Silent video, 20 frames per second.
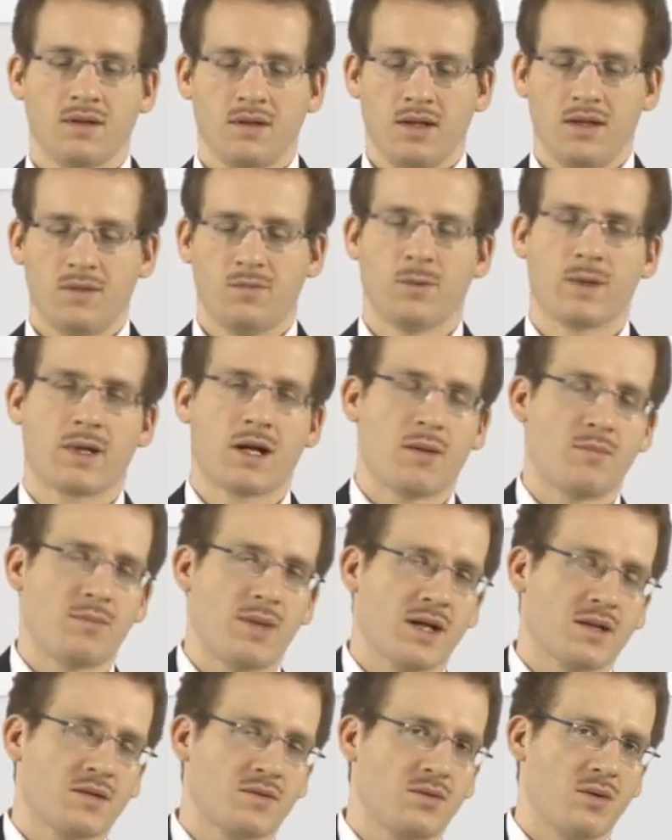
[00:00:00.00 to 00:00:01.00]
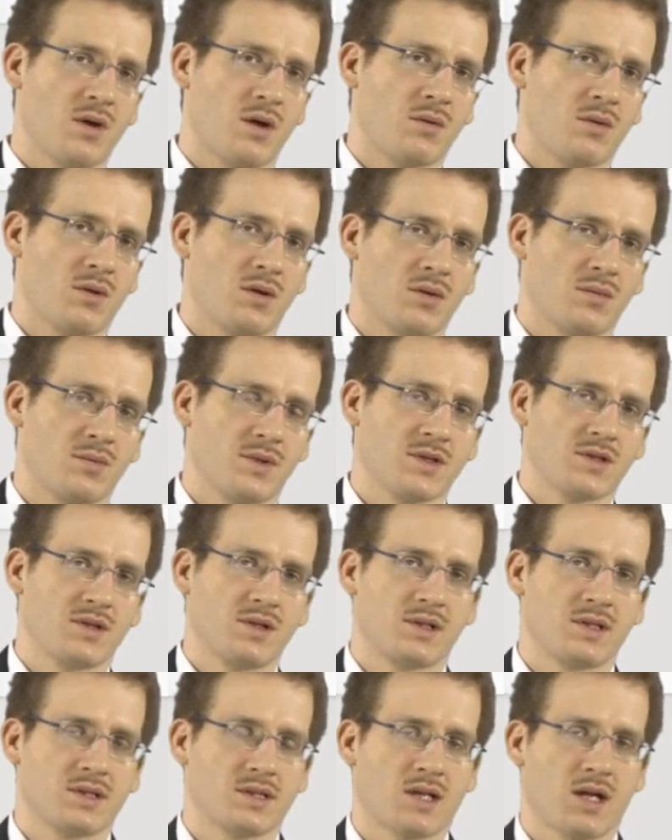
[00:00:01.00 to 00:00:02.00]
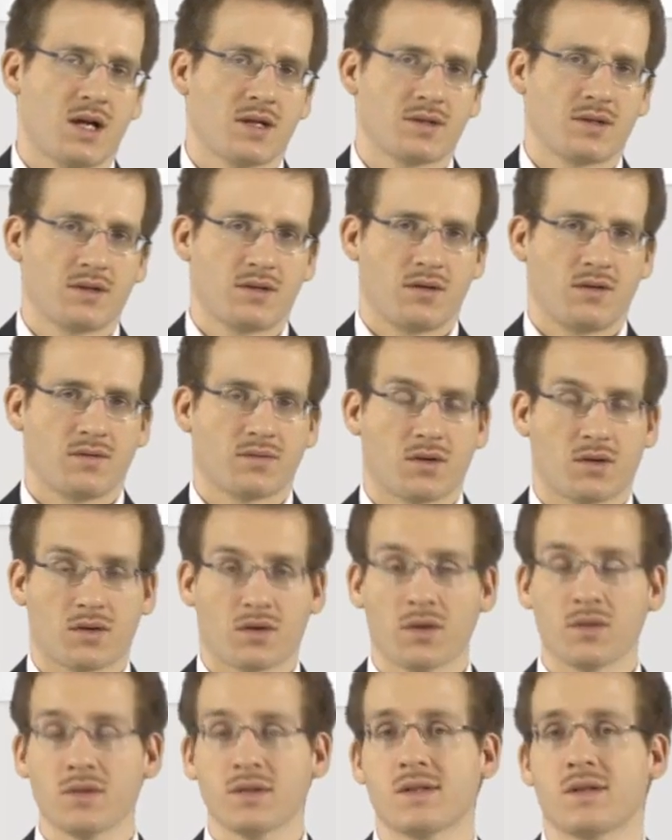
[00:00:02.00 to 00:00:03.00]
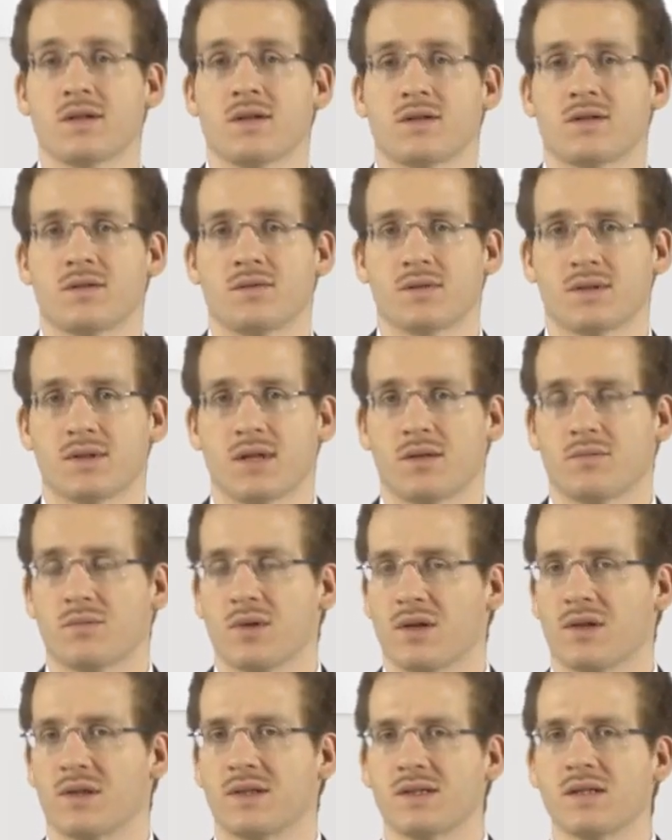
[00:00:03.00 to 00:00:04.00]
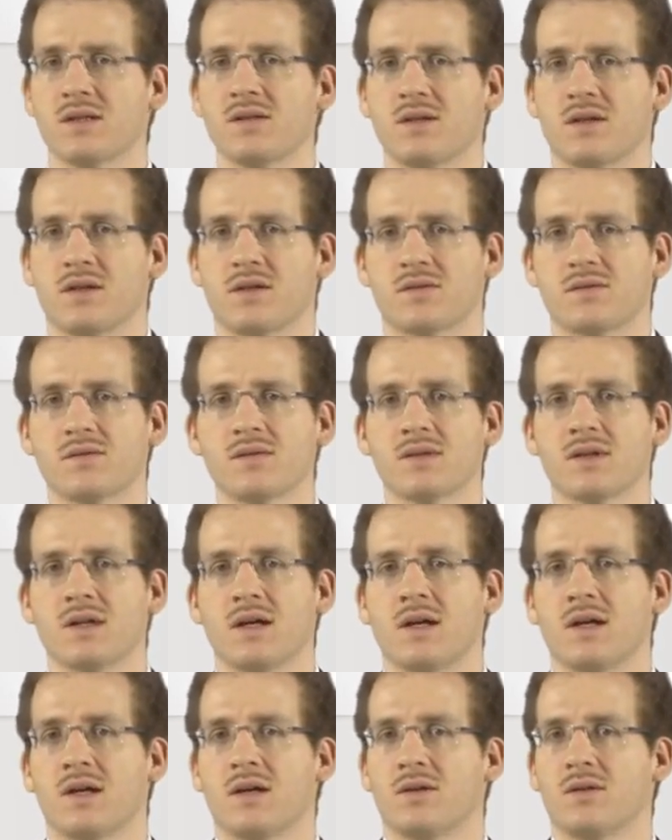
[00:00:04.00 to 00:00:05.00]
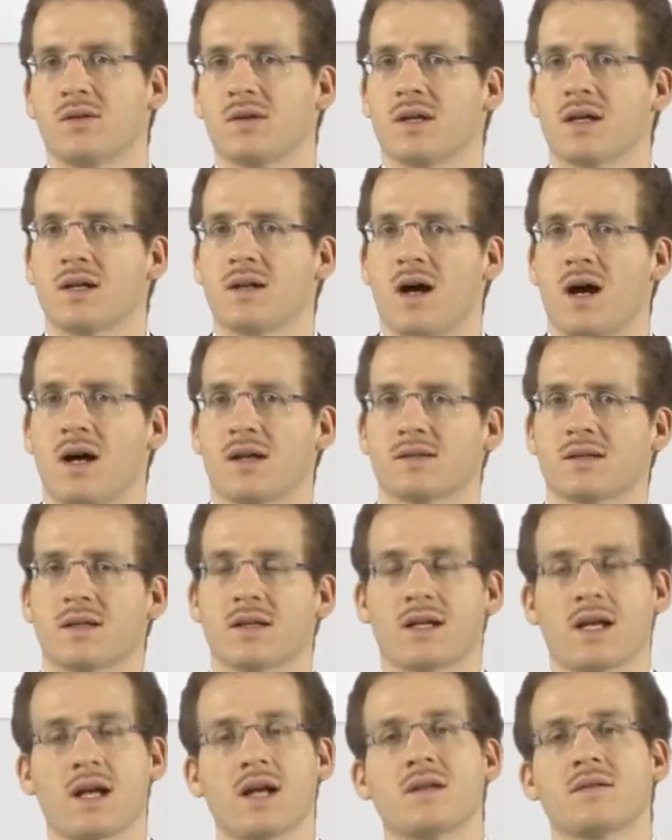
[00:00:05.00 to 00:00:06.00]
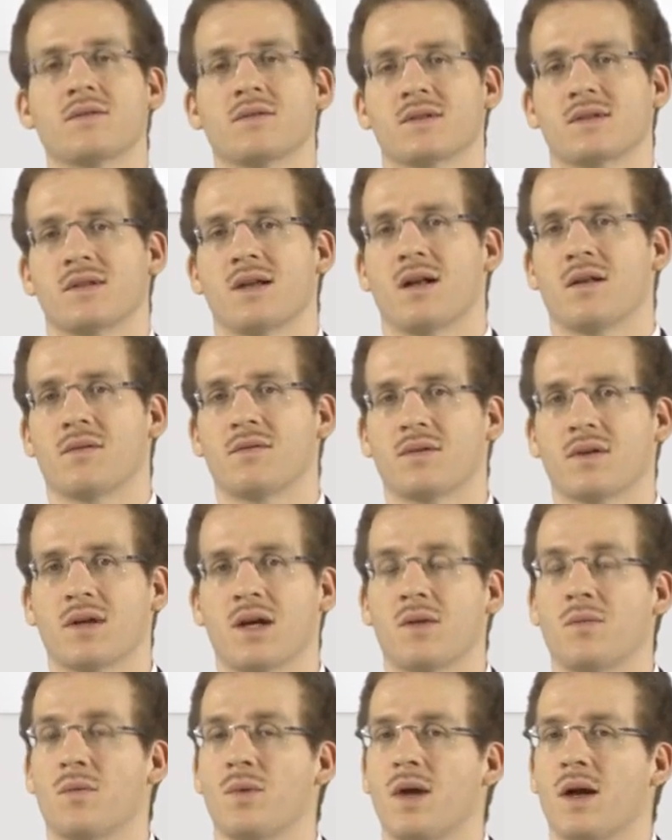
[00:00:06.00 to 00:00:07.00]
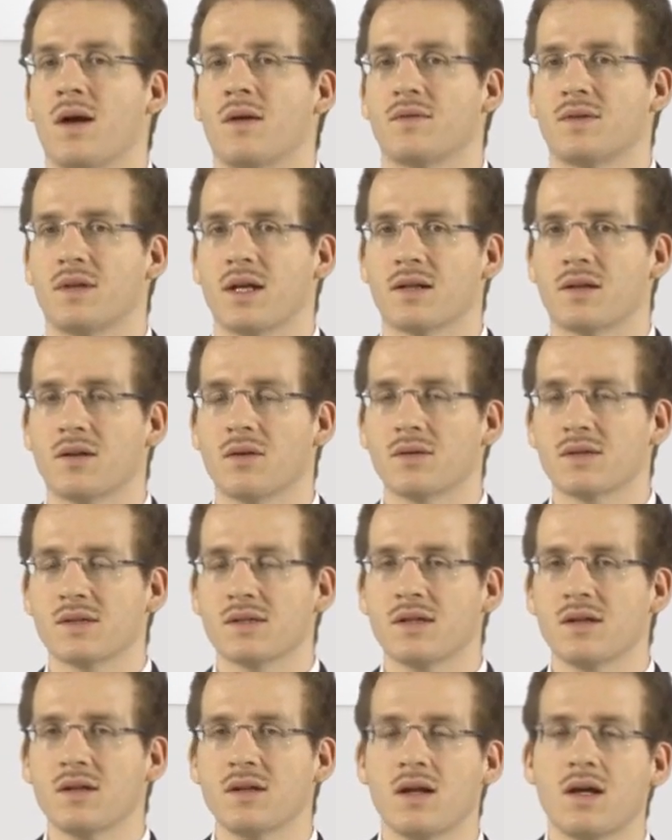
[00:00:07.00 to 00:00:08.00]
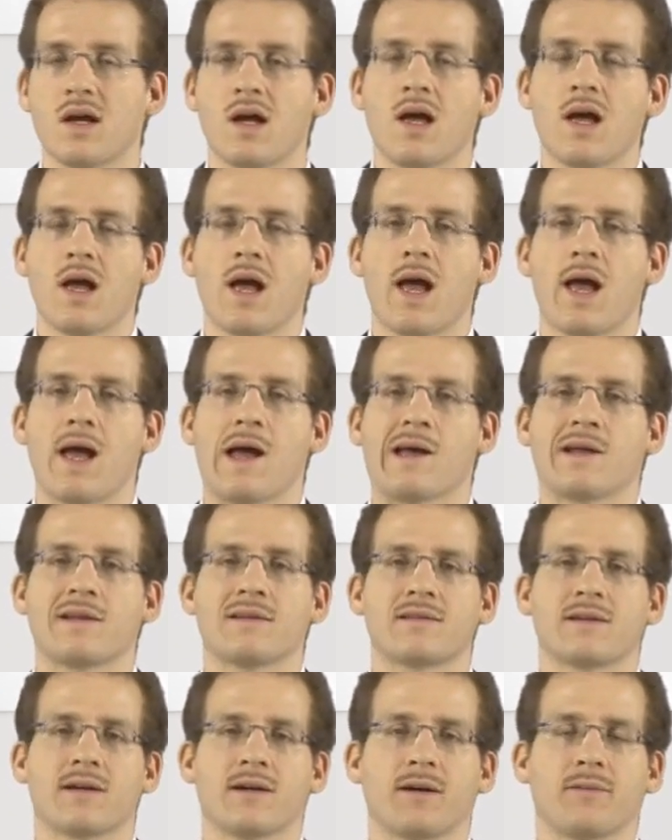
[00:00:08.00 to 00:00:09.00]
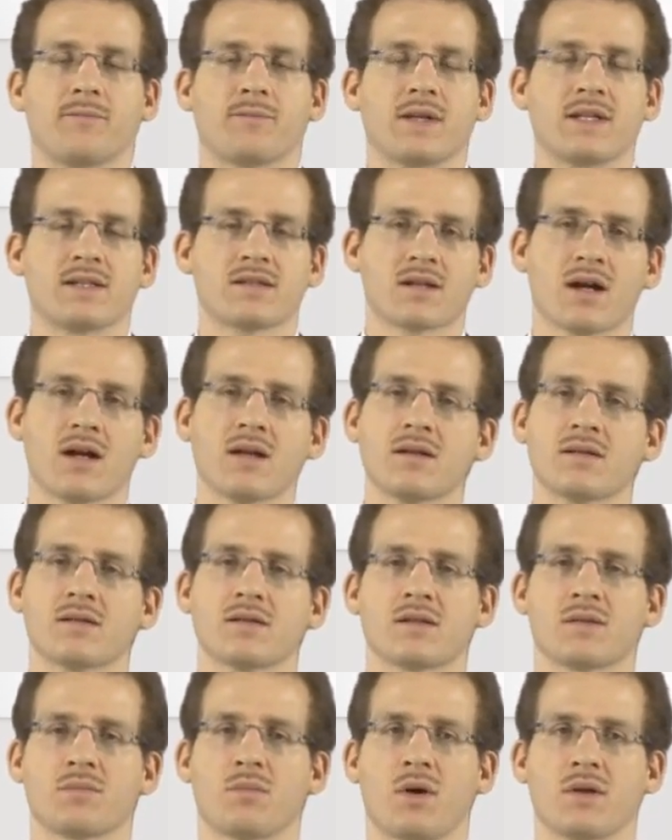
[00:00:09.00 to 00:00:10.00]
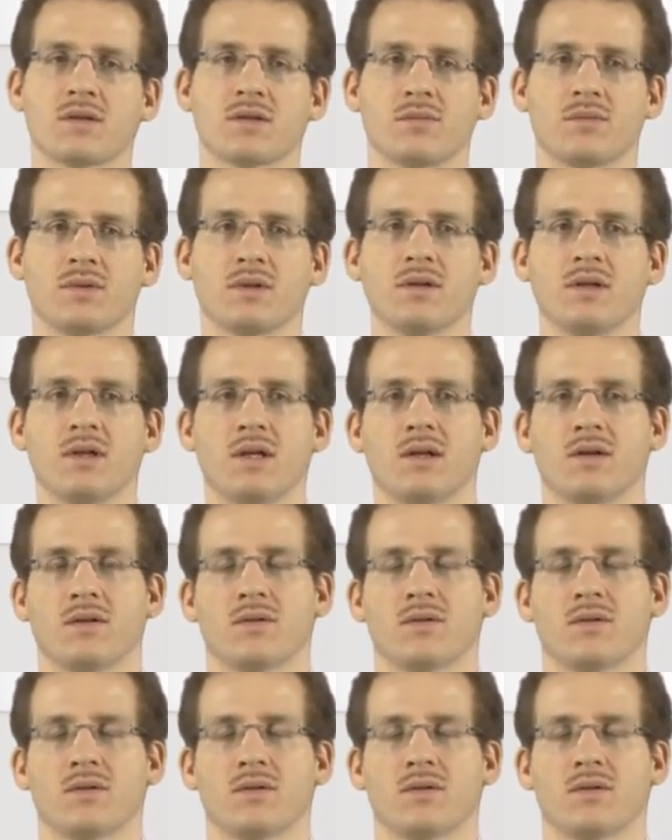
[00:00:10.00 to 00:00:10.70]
If we come back to our original discussion of concurrency issues and parallelization issues, you can ask again yourself, can we have deadlocks here? And in Scala, this is possible.